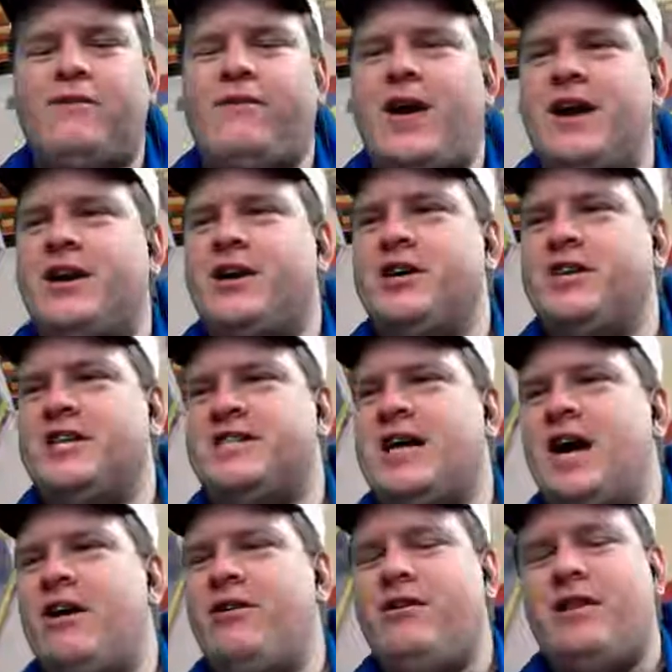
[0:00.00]
find a good
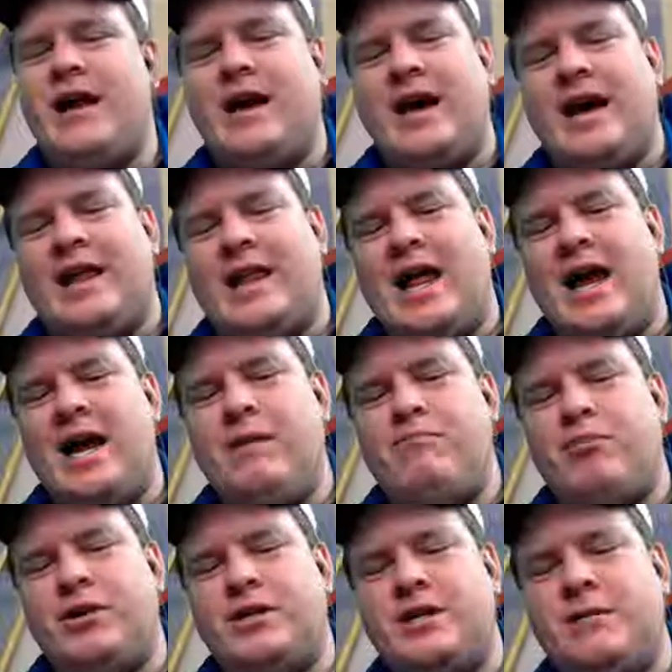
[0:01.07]
designer you like online,
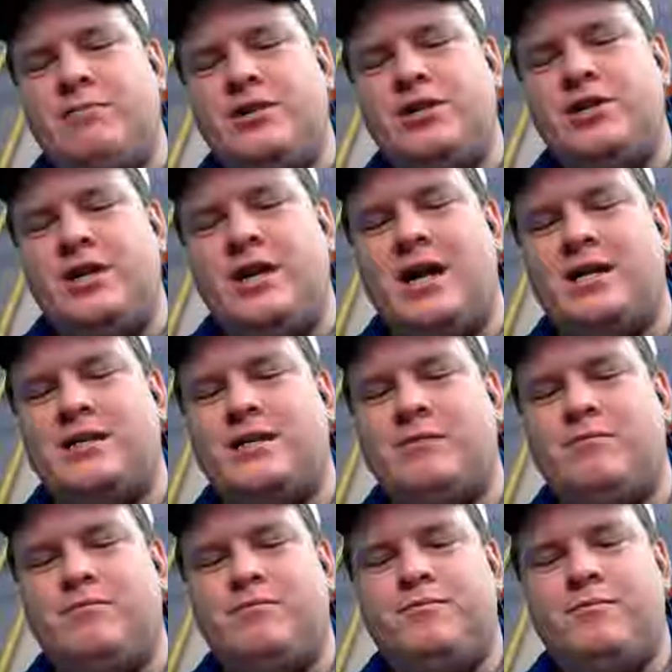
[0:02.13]
print up his shit on
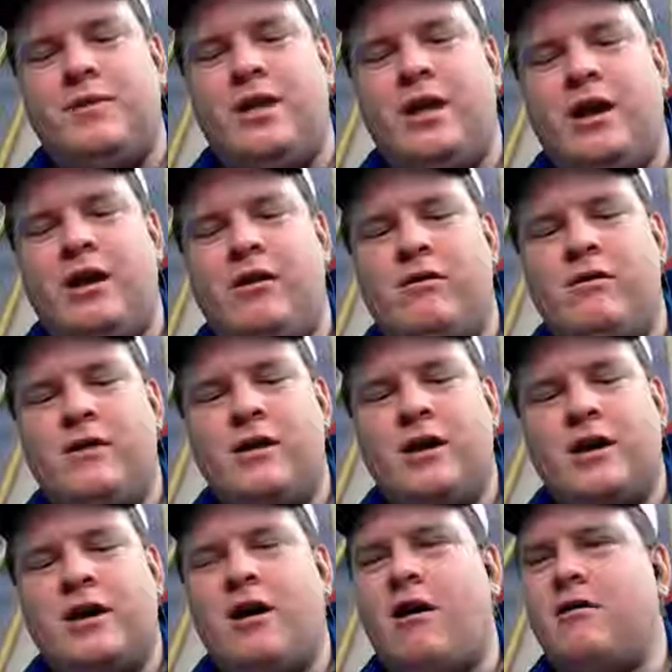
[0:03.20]
some,
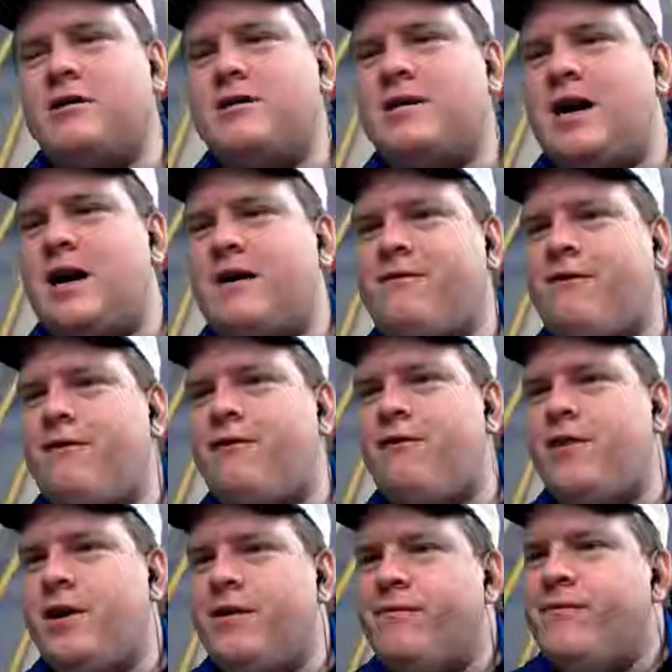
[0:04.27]
cardstock for
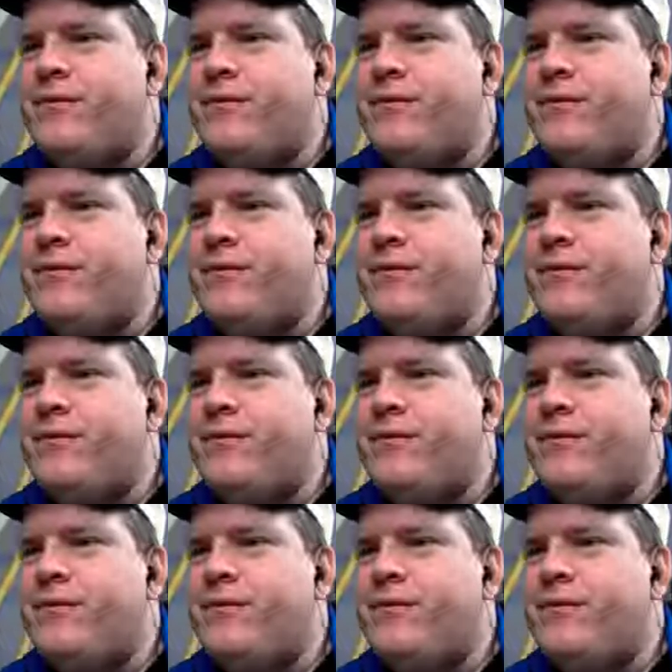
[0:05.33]
free.